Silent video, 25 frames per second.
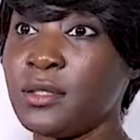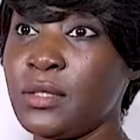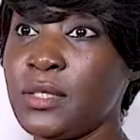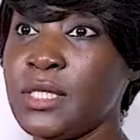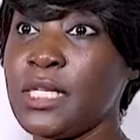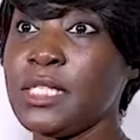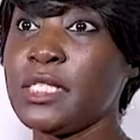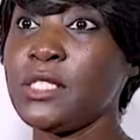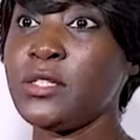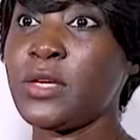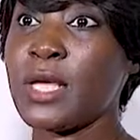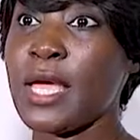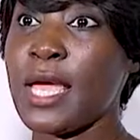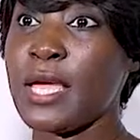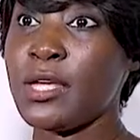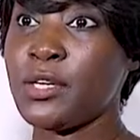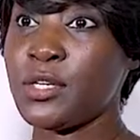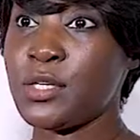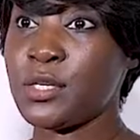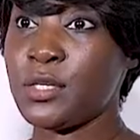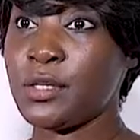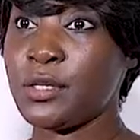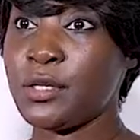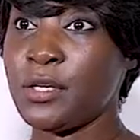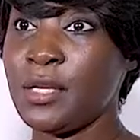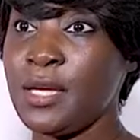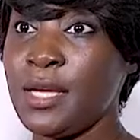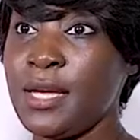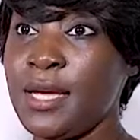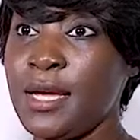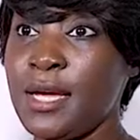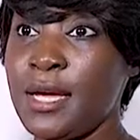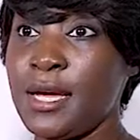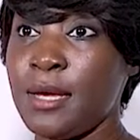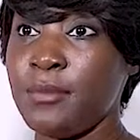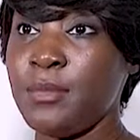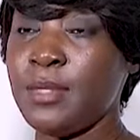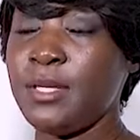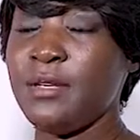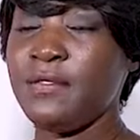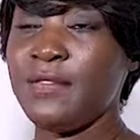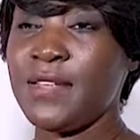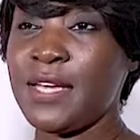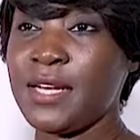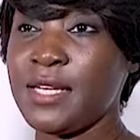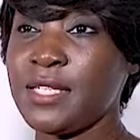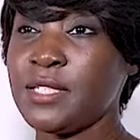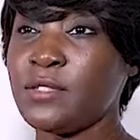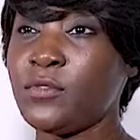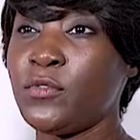on education. I believe
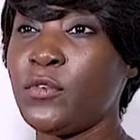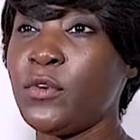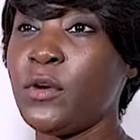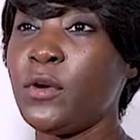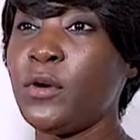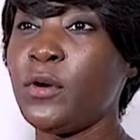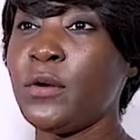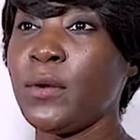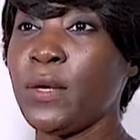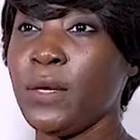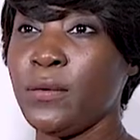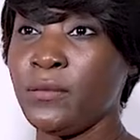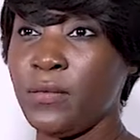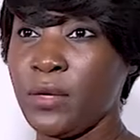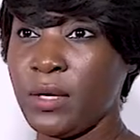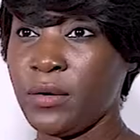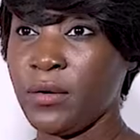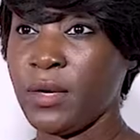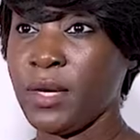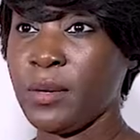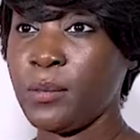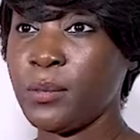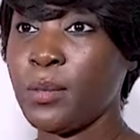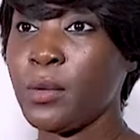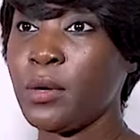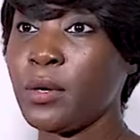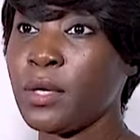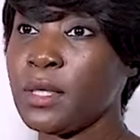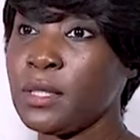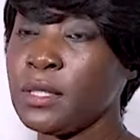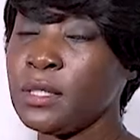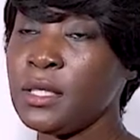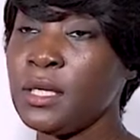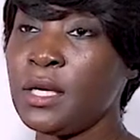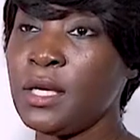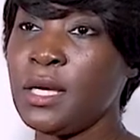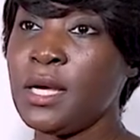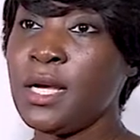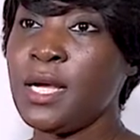that is very, very important.